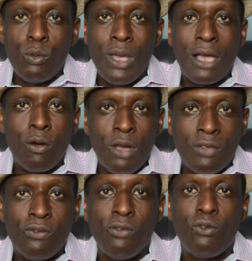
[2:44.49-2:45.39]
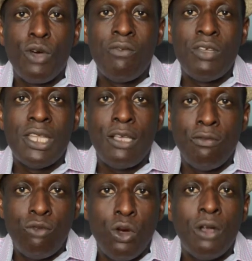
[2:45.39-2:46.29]
we are grateful for everything that
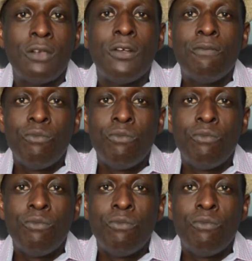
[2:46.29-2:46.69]
you've done.